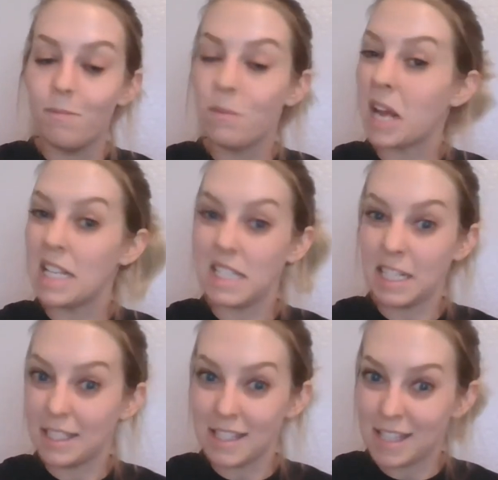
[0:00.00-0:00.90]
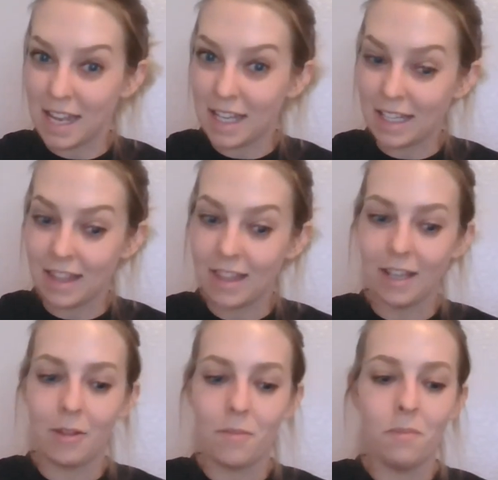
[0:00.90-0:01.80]
but I didn't say
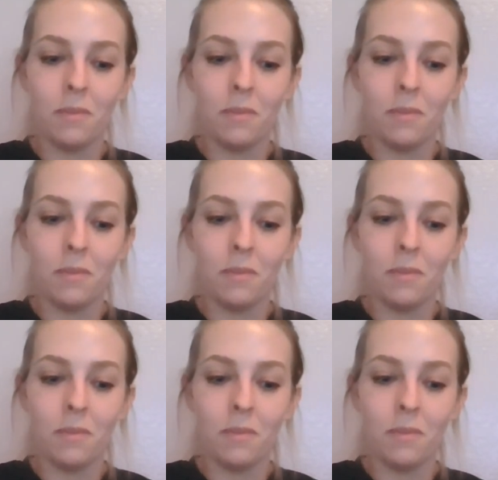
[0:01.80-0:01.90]
anything.